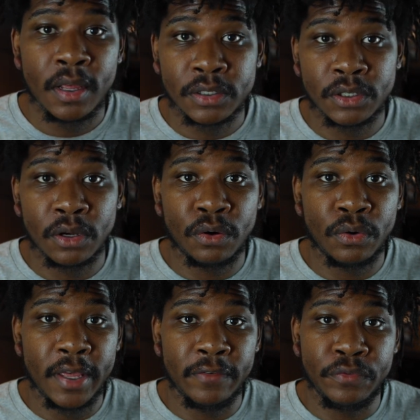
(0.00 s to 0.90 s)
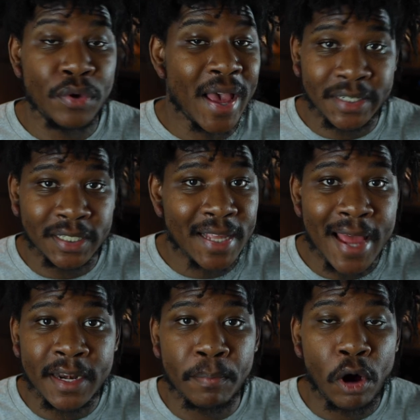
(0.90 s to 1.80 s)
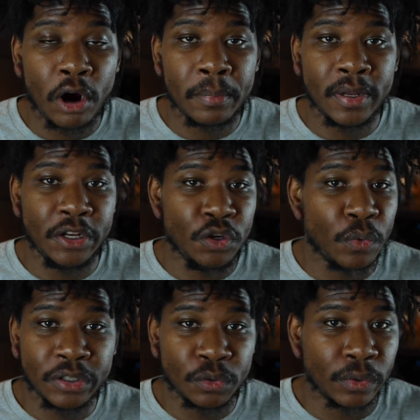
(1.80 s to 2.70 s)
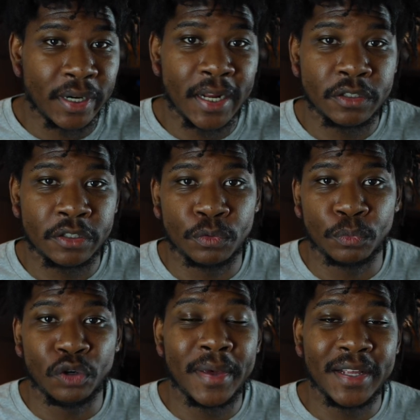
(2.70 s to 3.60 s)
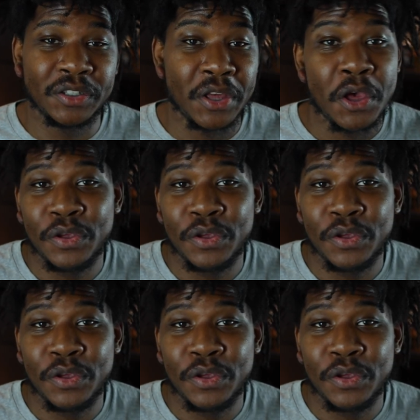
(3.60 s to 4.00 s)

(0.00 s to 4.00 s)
So if you just had an apartment and you wanted to rent it out to some roommates,